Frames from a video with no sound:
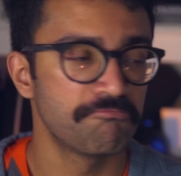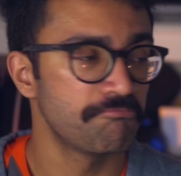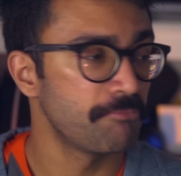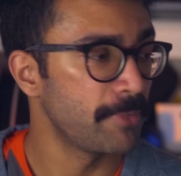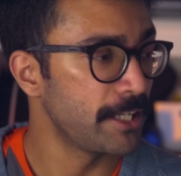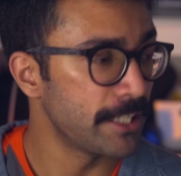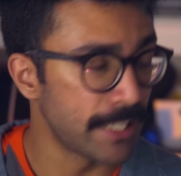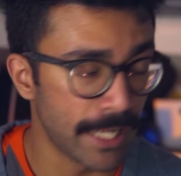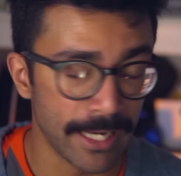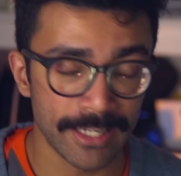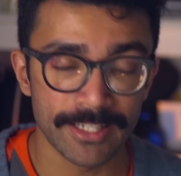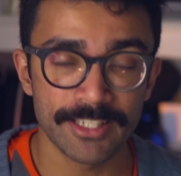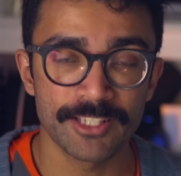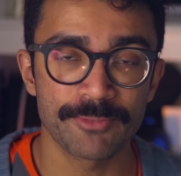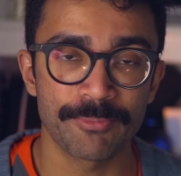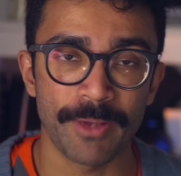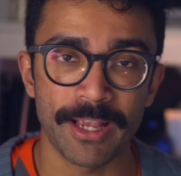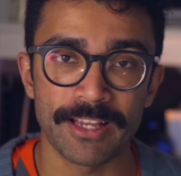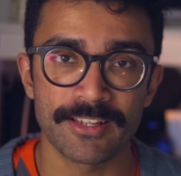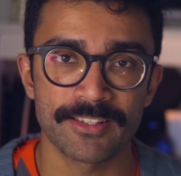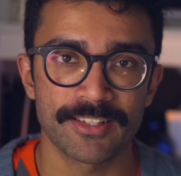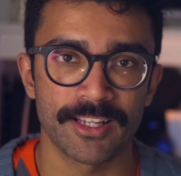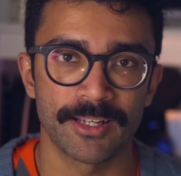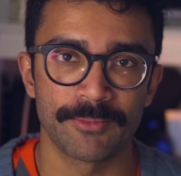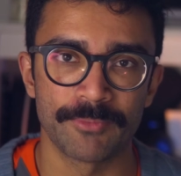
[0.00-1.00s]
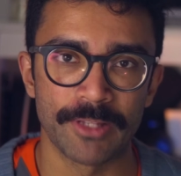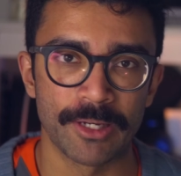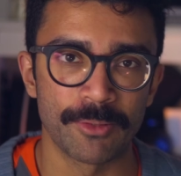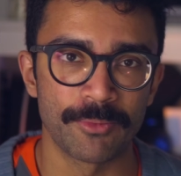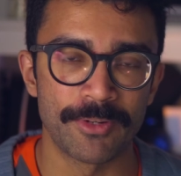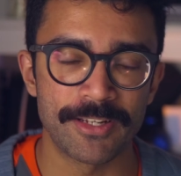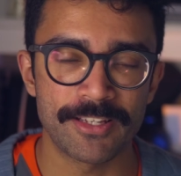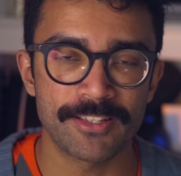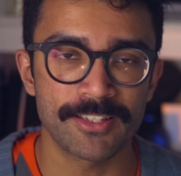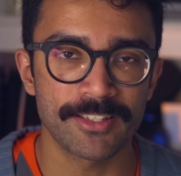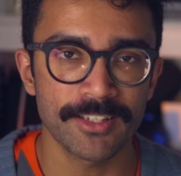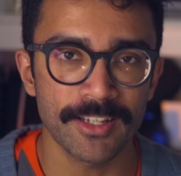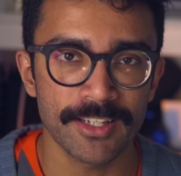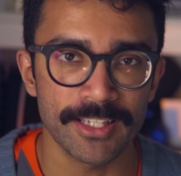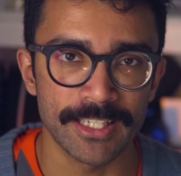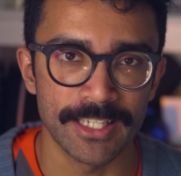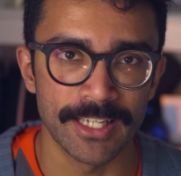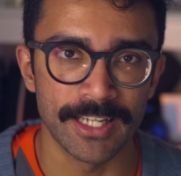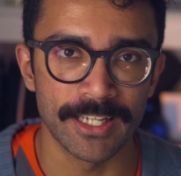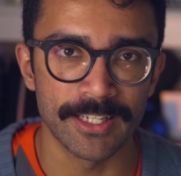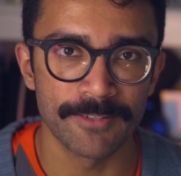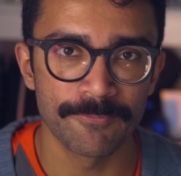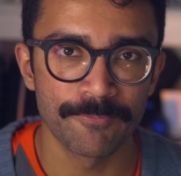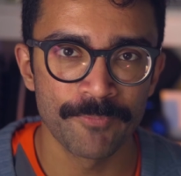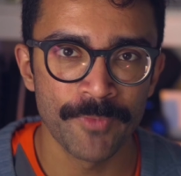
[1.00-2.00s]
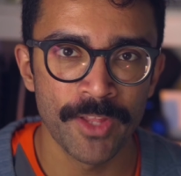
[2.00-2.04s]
in any spacetime that we're studying.